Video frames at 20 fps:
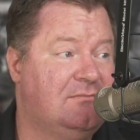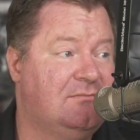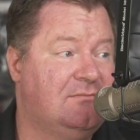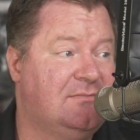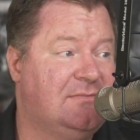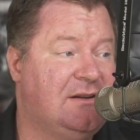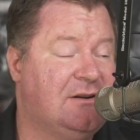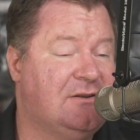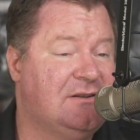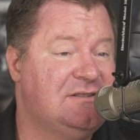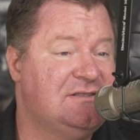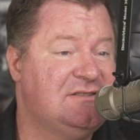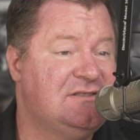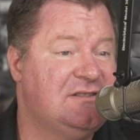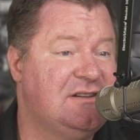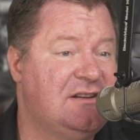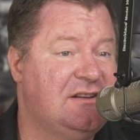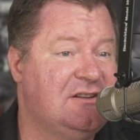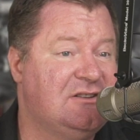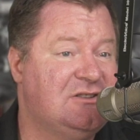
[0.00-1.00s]
there
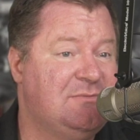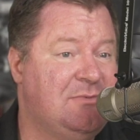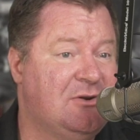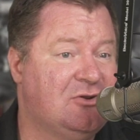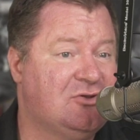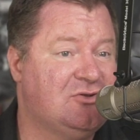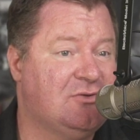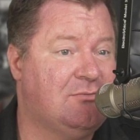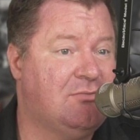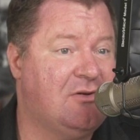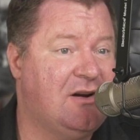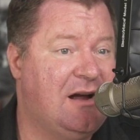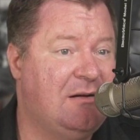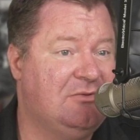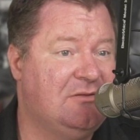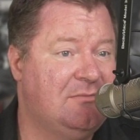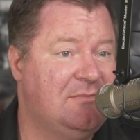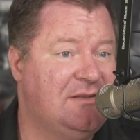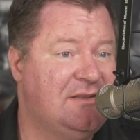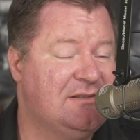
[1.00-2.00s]
is a spiritual
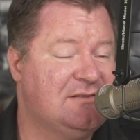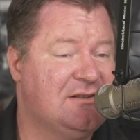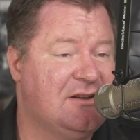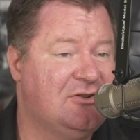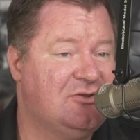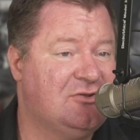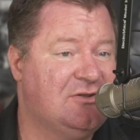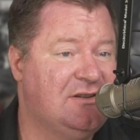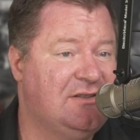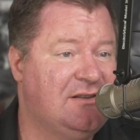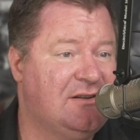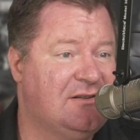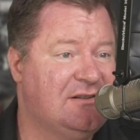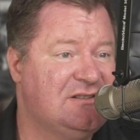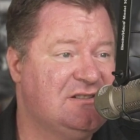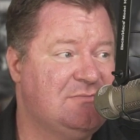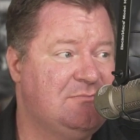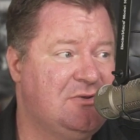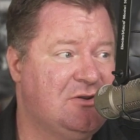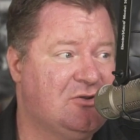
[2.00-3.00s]
problem in this country and there
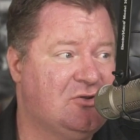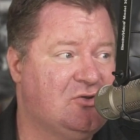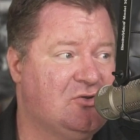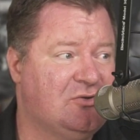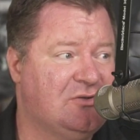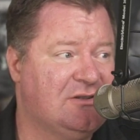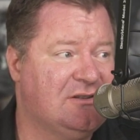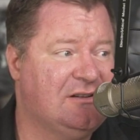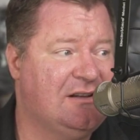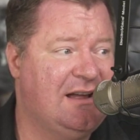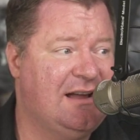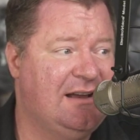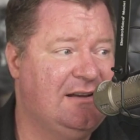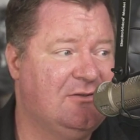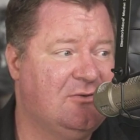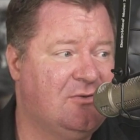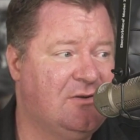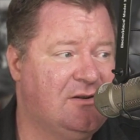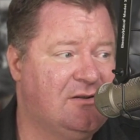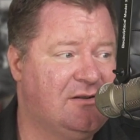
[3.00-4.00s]
is spiritual decline
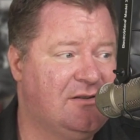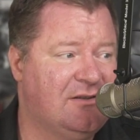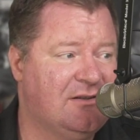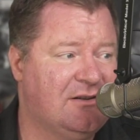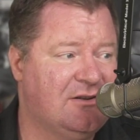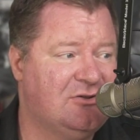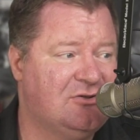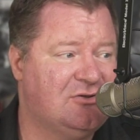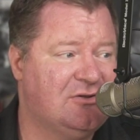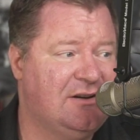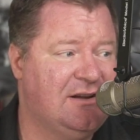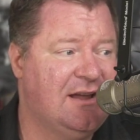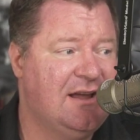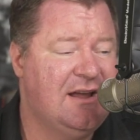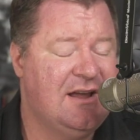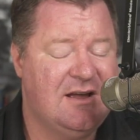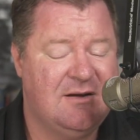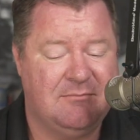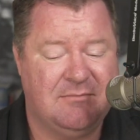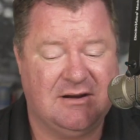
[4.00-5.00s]
going on in the country.
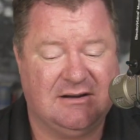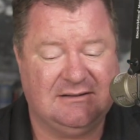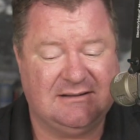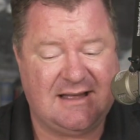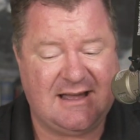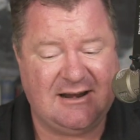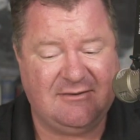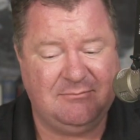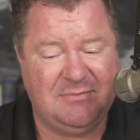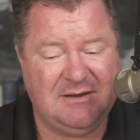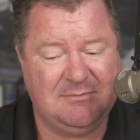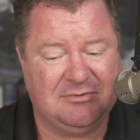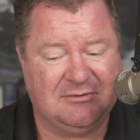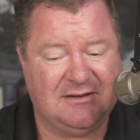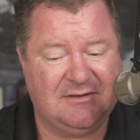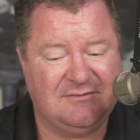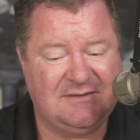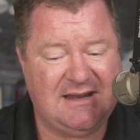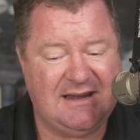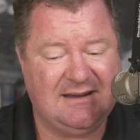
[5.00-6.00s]
But a lot of people
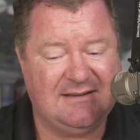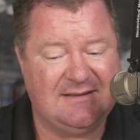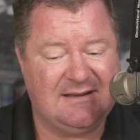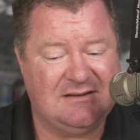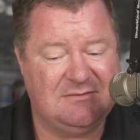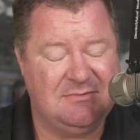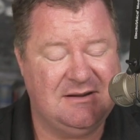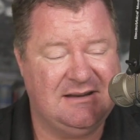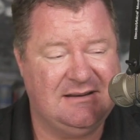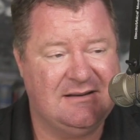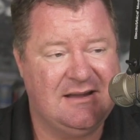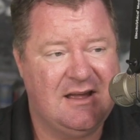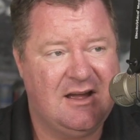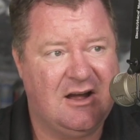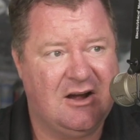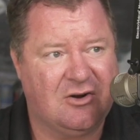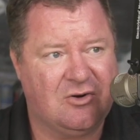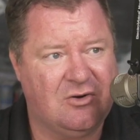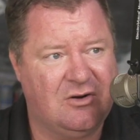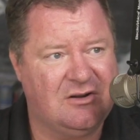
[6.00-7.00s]
have taken that to mean
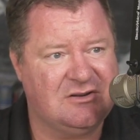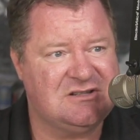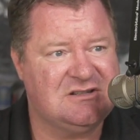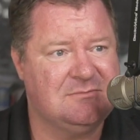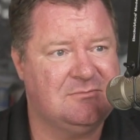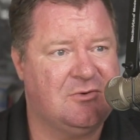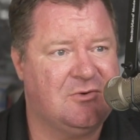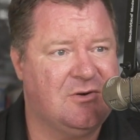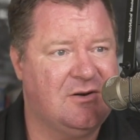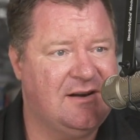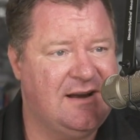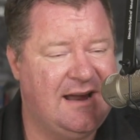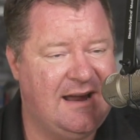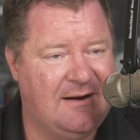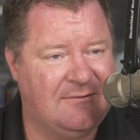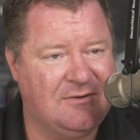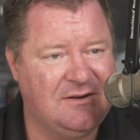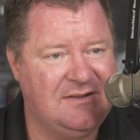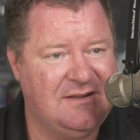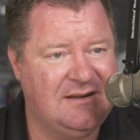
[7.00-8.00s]
across the board,
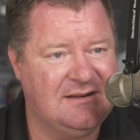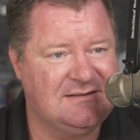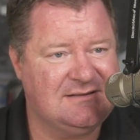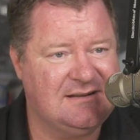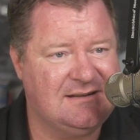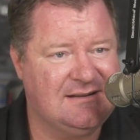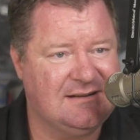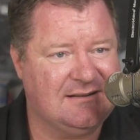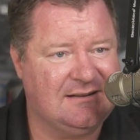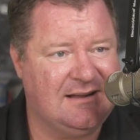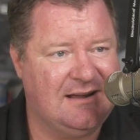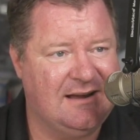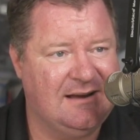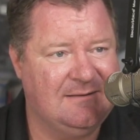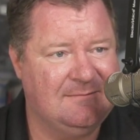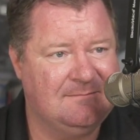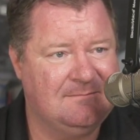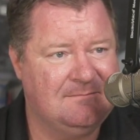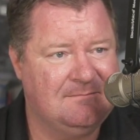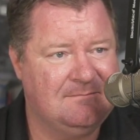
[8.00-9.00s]
everything is in decline.